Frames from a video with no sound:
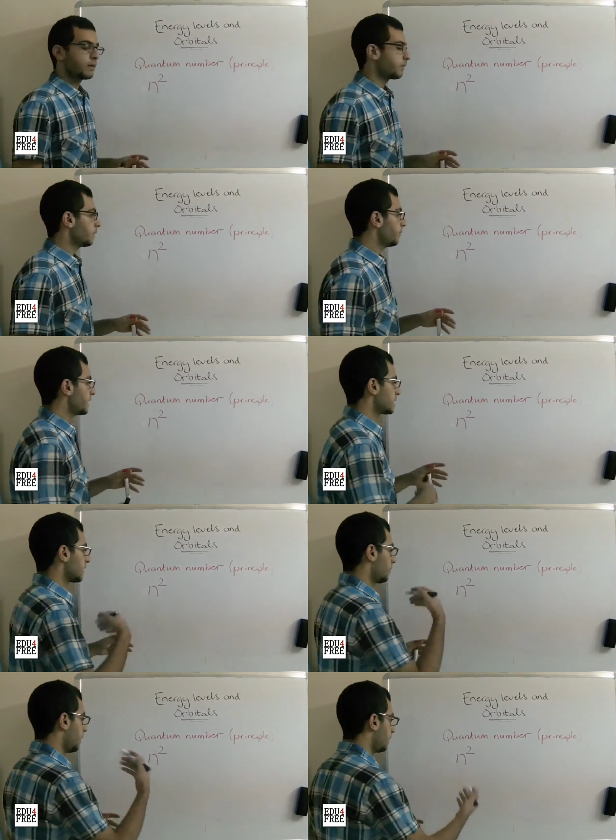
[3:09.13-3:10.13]
level is
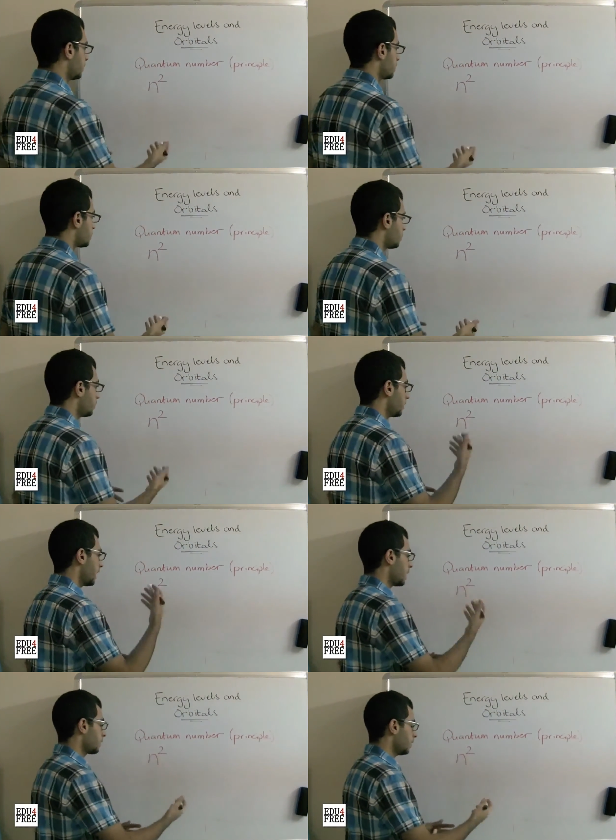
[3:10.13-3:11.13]
capable to
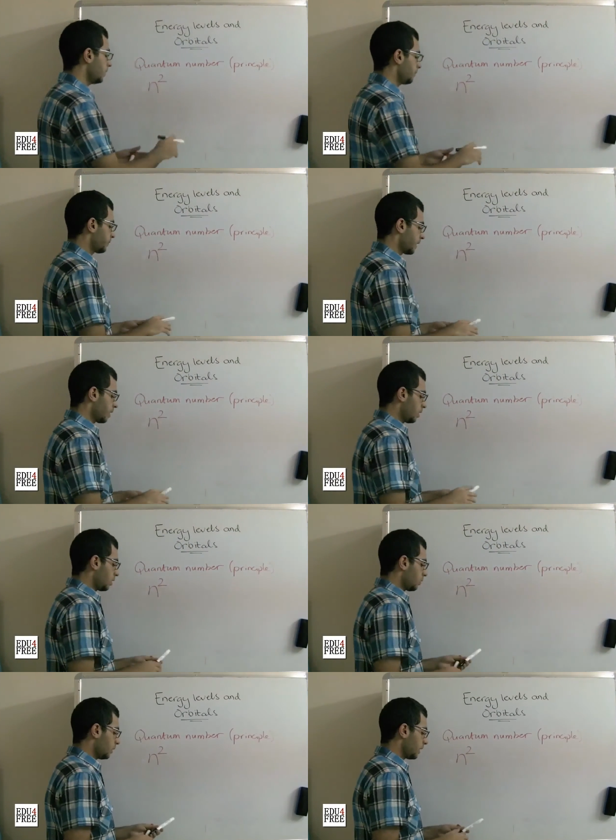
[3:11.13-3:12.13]
carry,
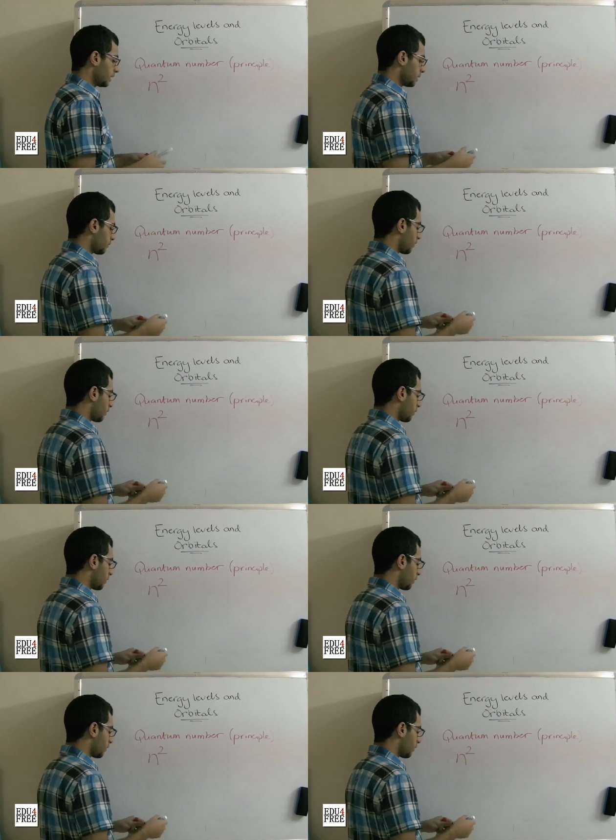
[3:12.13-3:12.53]
we get it